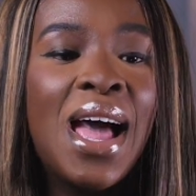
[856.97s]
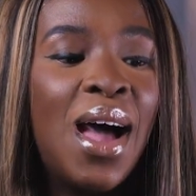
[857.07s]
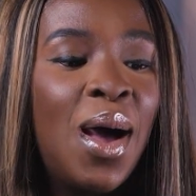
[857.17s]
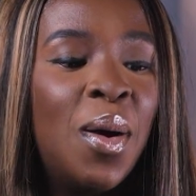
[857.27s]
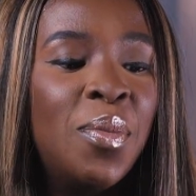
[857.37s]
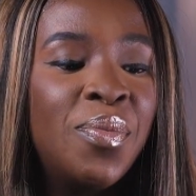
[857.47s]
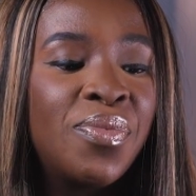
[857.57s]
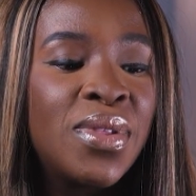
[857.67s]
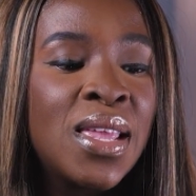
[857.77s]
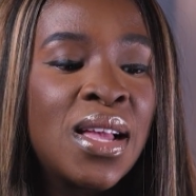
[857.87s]

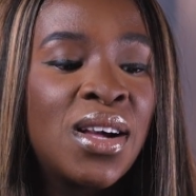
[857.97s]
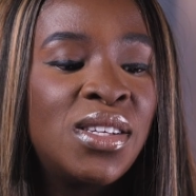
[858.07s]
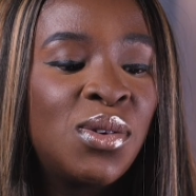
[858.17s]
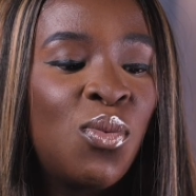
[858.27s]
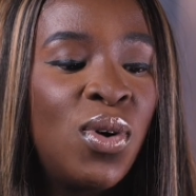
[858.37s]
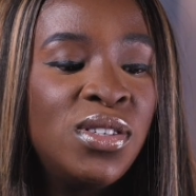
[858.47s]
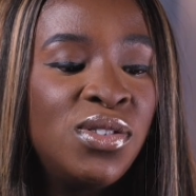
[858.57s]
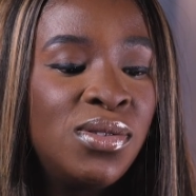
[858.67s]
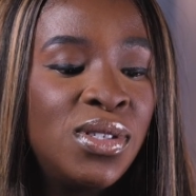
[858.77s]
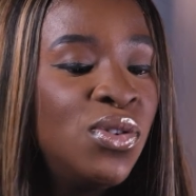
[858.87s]
Because when
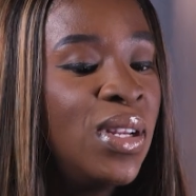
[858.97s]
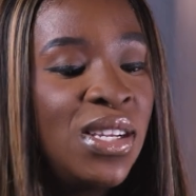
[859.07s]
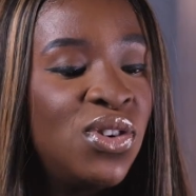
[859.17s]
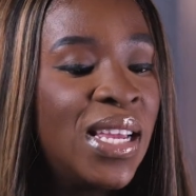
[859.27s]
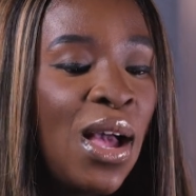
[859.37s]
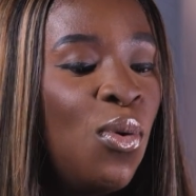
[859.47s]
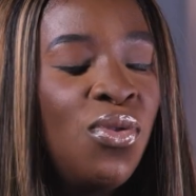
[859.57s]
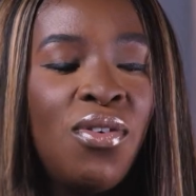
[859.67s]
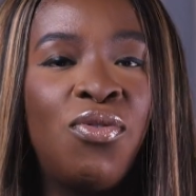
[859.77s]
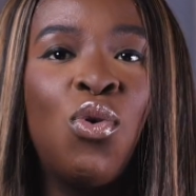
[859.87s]
you literally get all
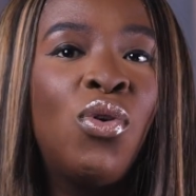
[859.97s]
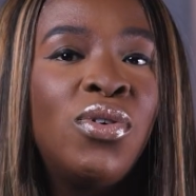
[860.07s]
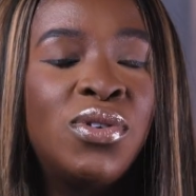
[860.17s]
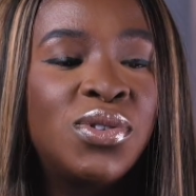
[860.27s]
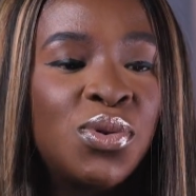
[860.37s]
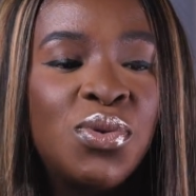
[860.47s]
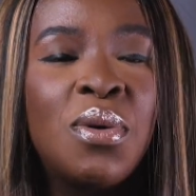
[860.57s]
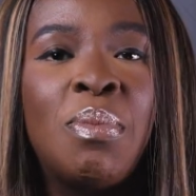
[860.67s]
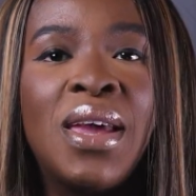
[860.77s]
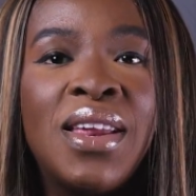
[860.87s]
the florals, all
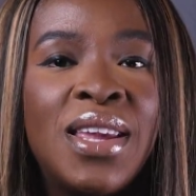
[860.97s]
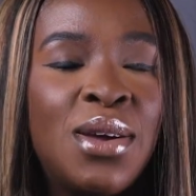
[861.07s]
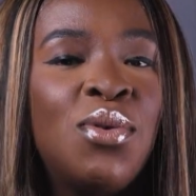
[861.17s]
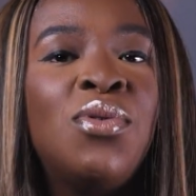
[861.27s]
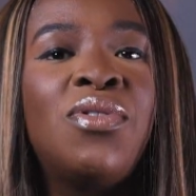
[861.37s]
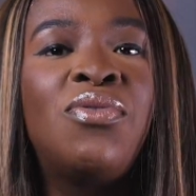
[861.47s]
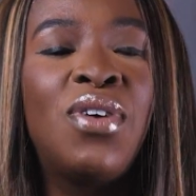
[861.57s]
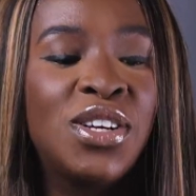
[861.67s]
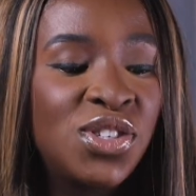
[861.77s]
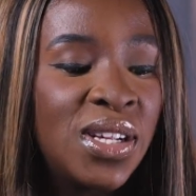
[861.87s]
the peony, all the
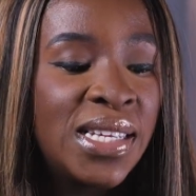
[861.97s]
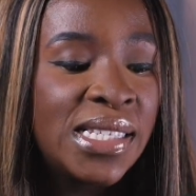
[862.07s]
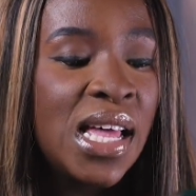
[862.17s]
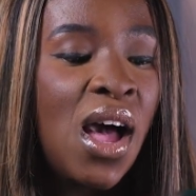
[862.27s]
freshness.